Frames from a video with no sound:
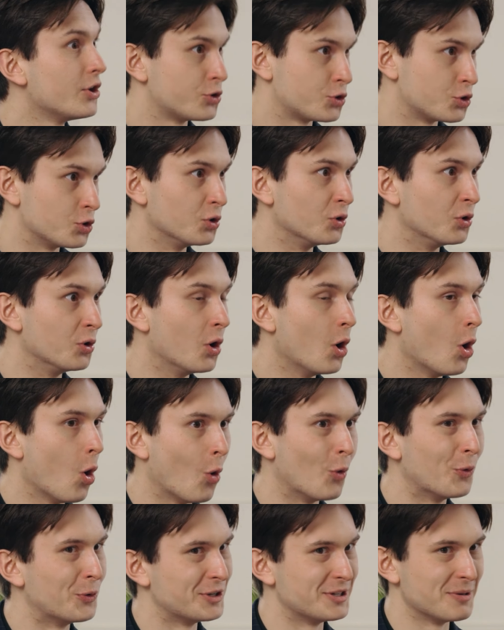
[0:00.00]
to
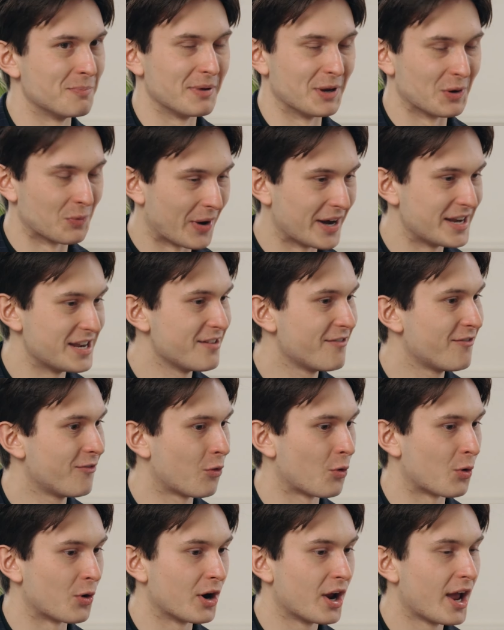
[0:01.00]
already be ready
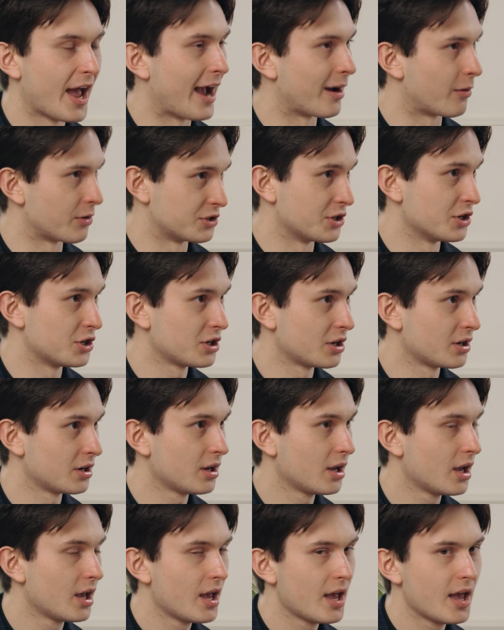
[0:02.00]
for acquisition?